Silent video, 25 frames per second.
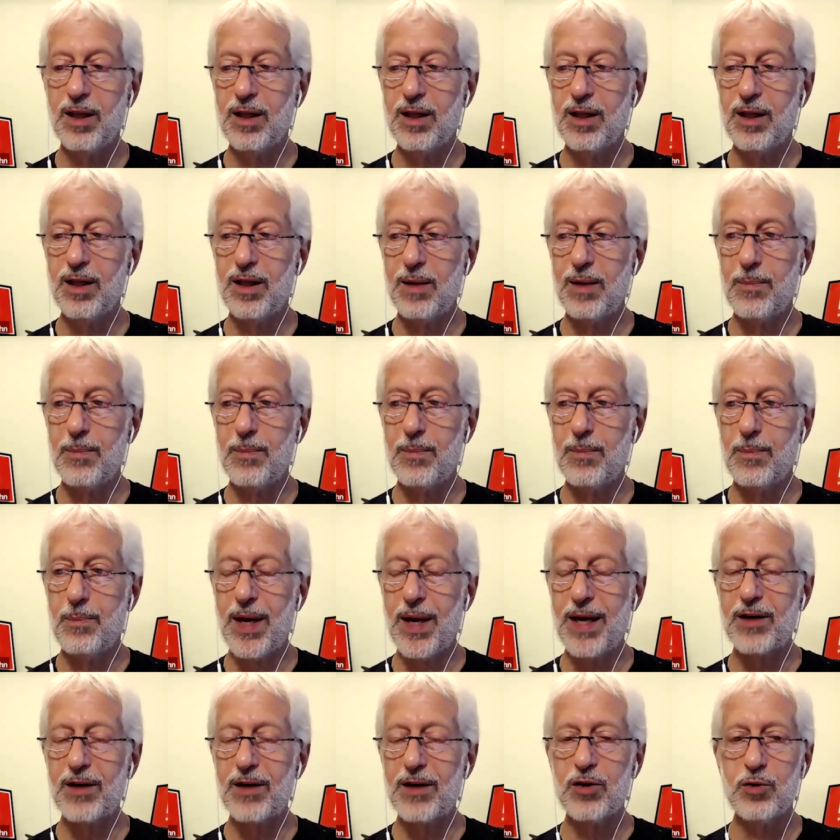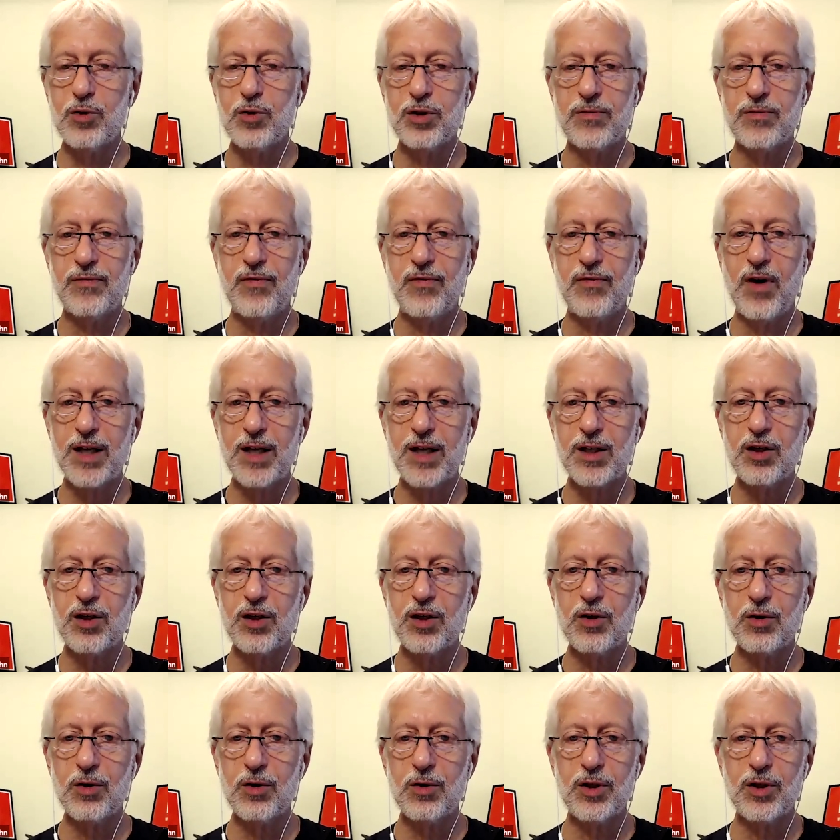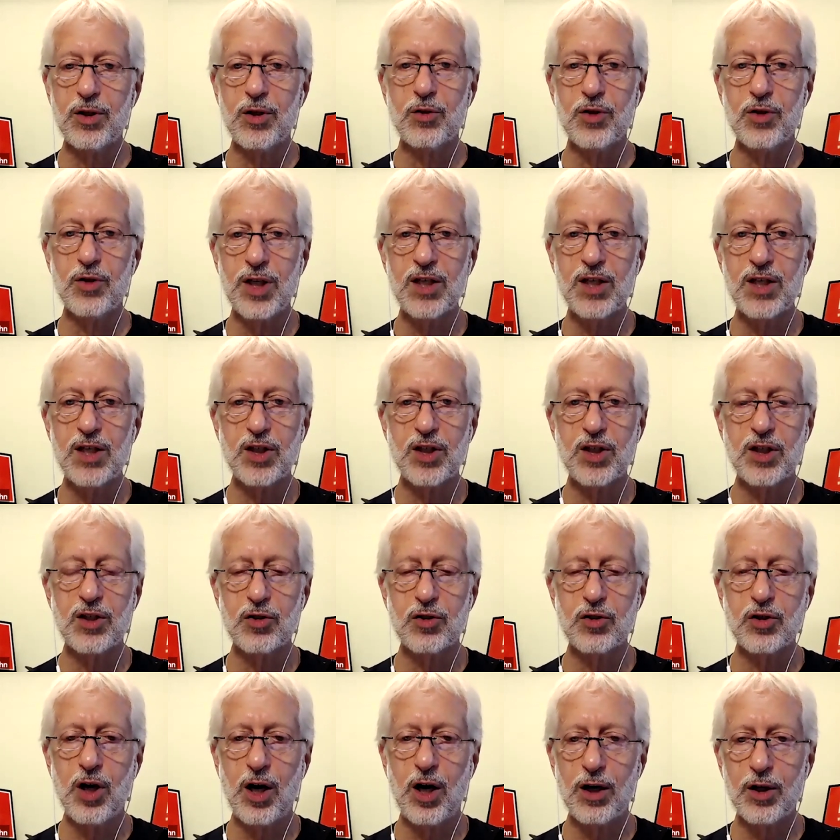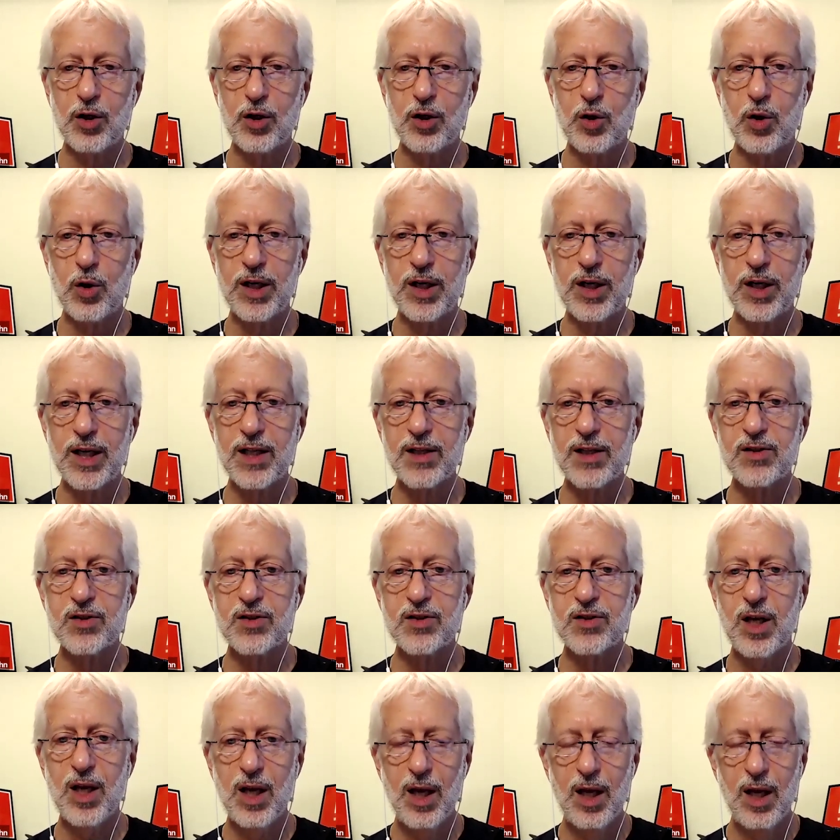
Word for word: the better you define your your niche and your target audience,